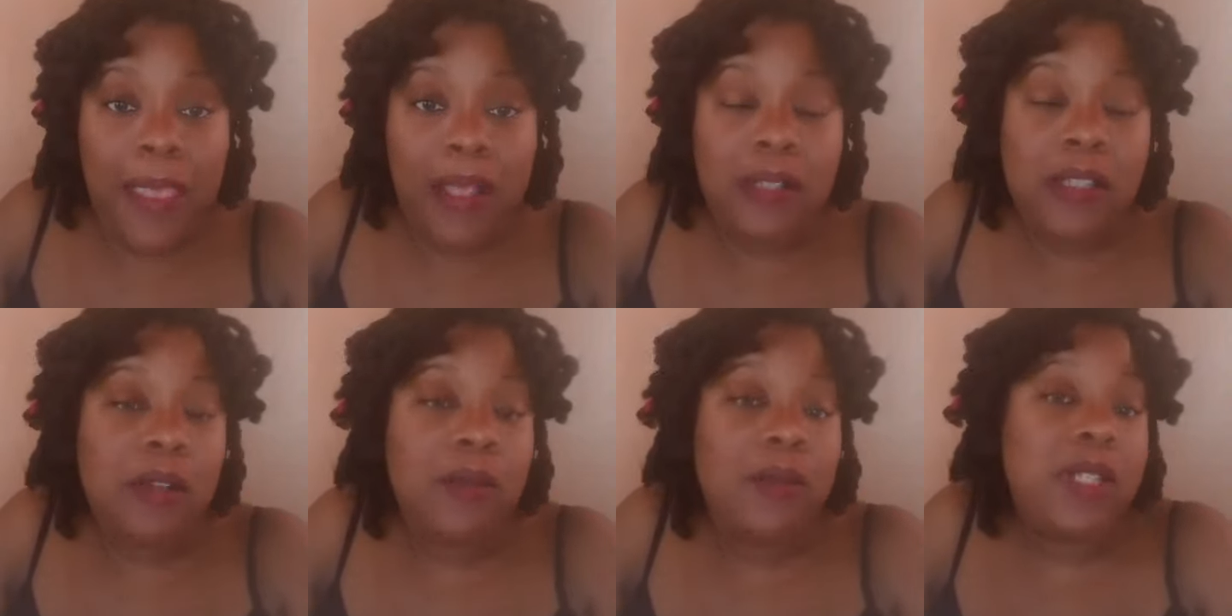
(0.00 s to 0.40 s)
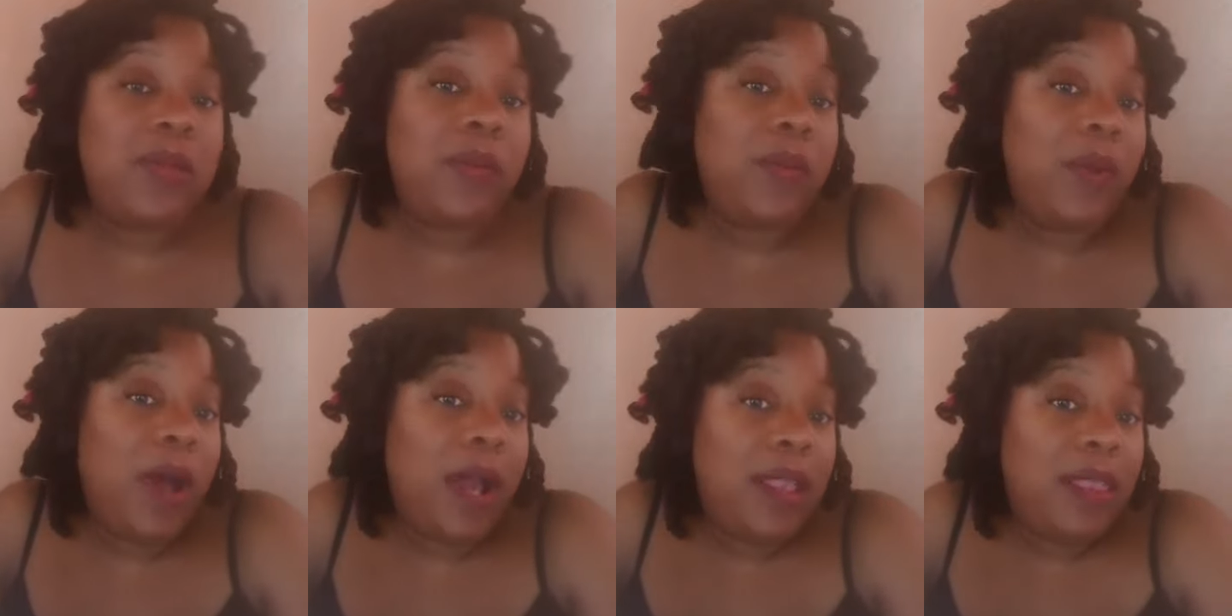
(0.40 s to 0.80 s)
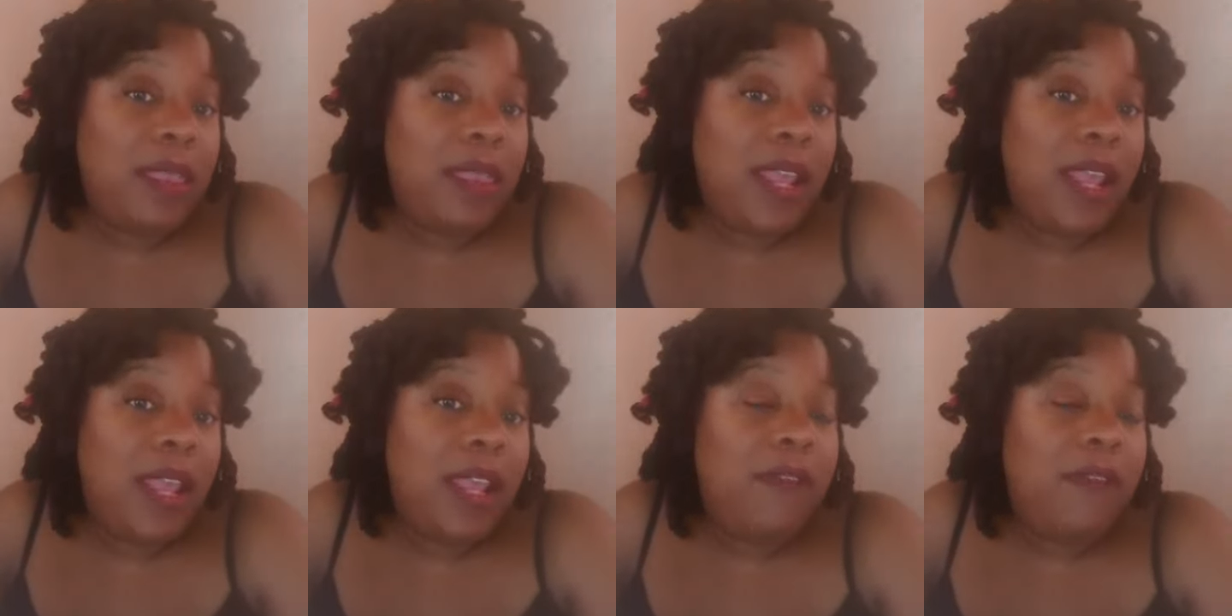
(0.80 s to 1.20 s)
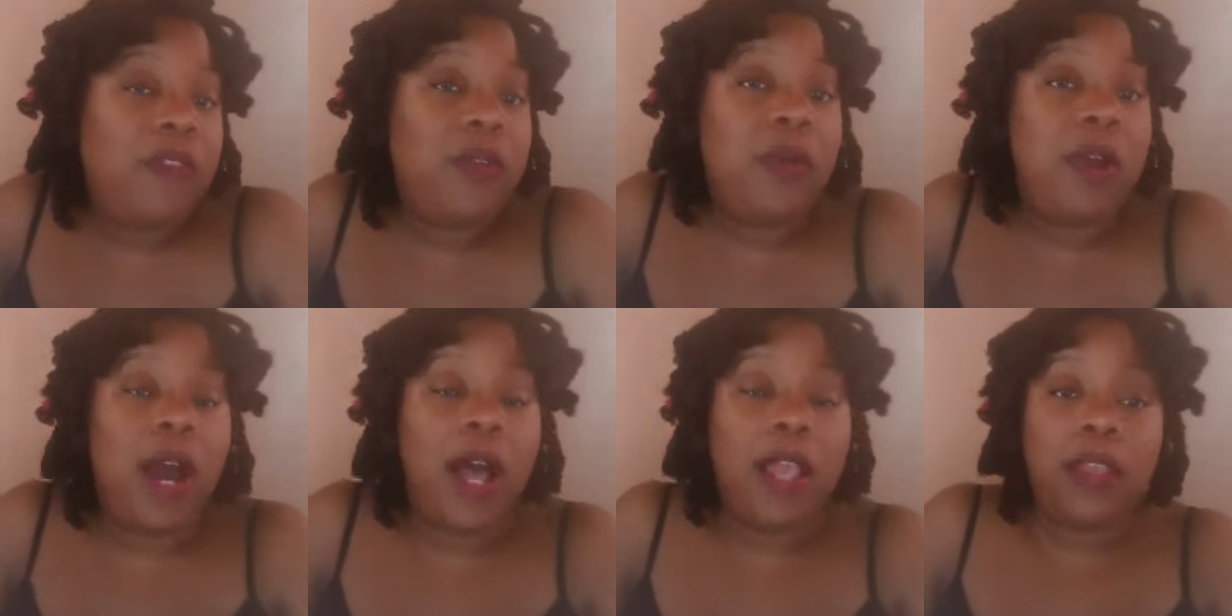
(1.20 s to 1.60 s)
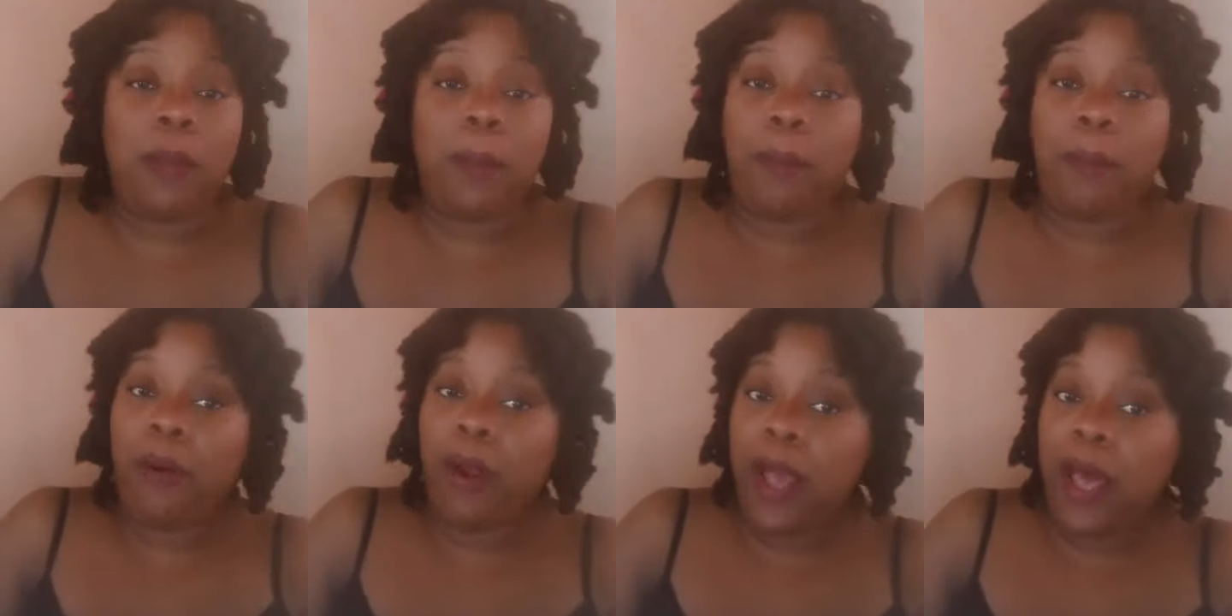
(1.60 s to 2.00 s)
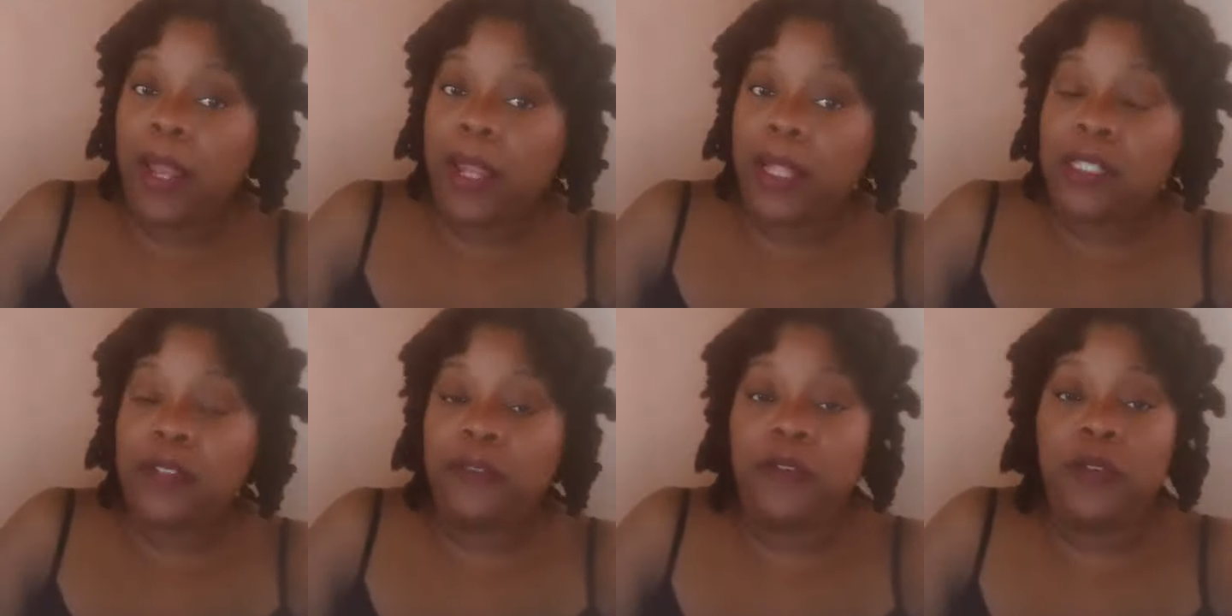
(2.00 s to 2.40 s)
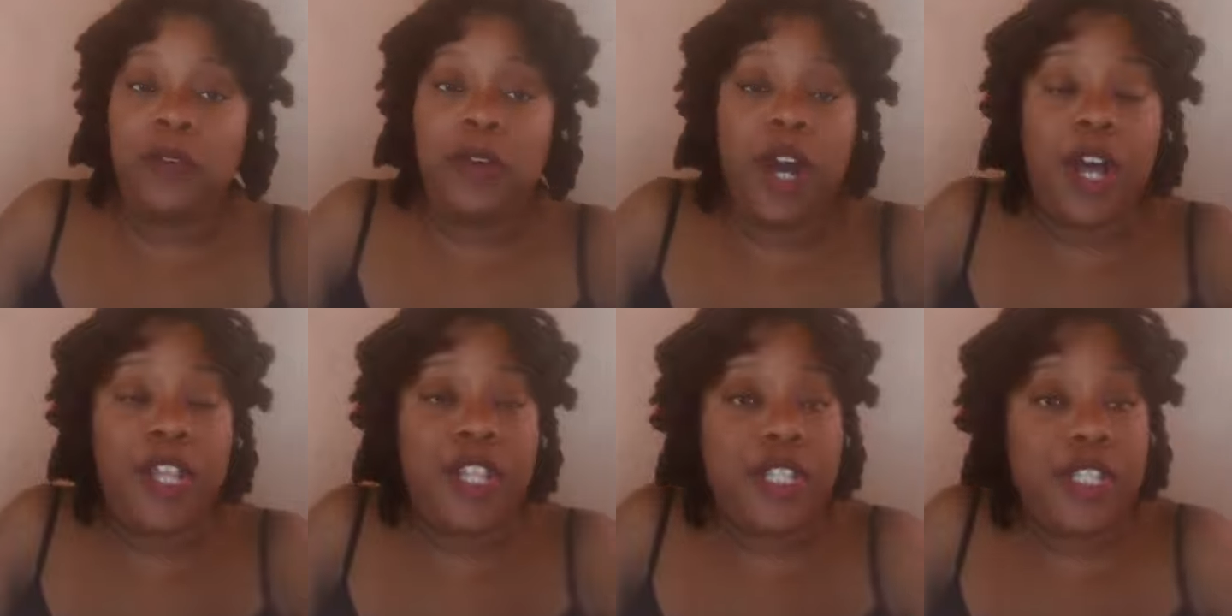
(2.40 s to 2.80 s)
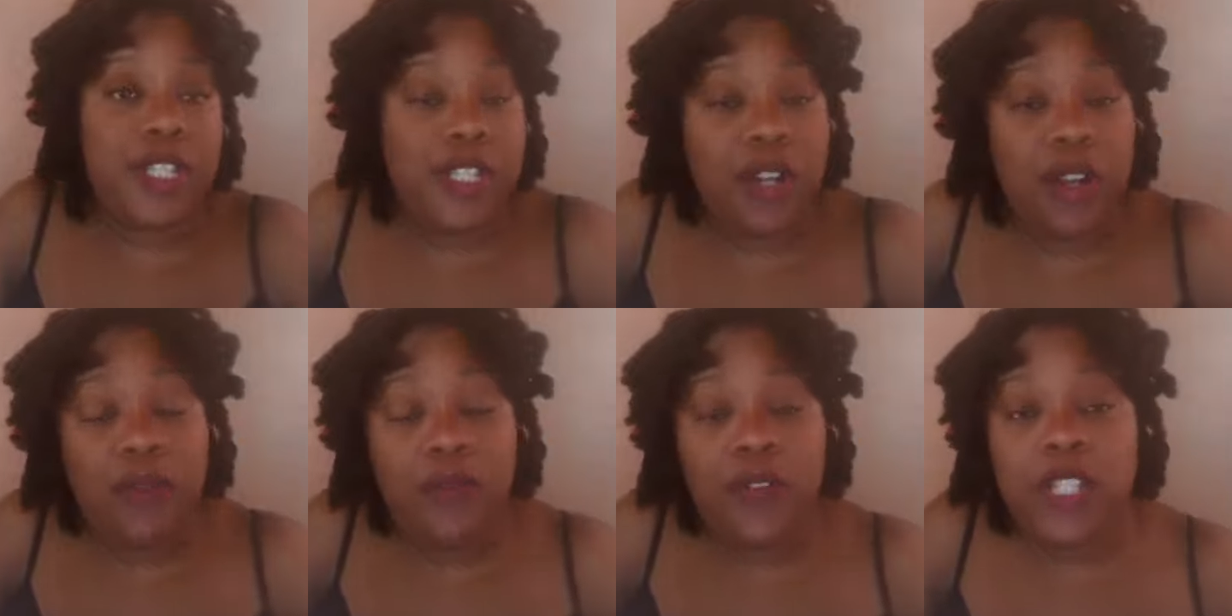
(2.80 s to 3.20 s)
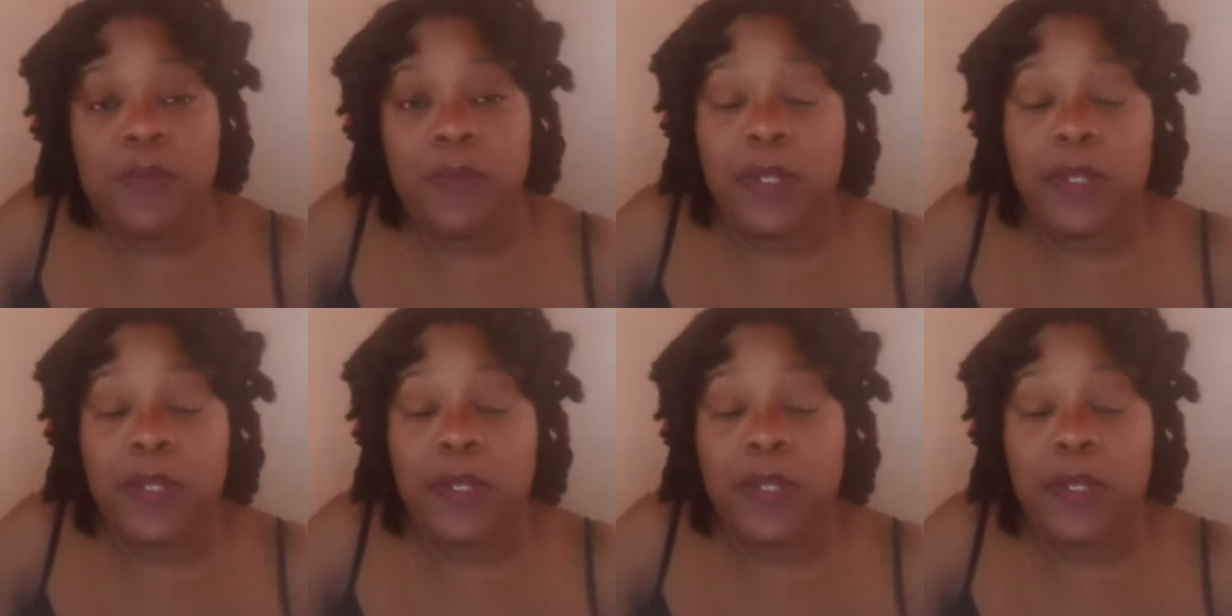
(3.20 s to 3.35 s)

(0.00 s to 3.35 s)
So it's one thing if you got the product, if you got the service,